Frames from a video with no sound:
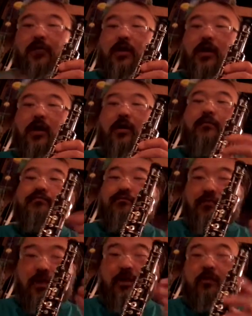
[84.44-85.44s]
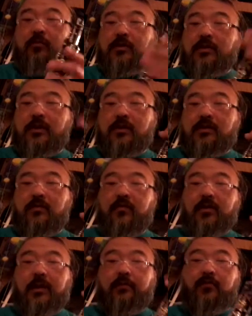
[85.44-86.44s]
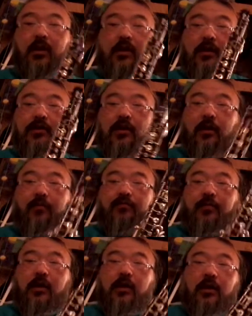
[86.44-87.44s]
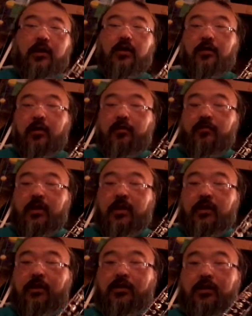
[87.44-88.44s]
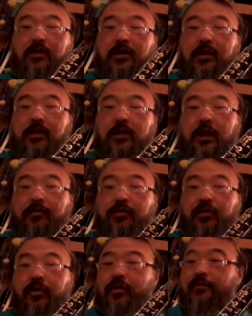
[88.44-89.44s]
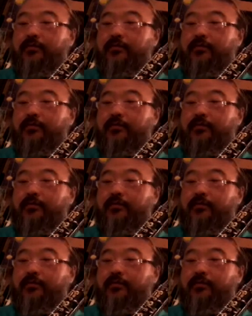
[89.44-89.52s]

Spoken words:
here, then it's affected. So here you go. Then so take the top joint.